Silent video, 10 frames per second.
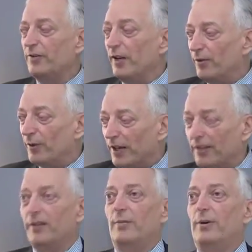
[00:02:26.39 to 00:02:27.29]

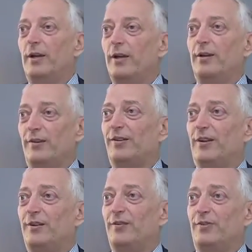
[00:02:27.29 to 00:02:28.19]
directly by any
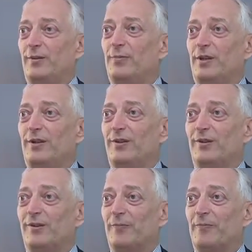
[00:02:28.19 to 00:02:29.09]
scientific means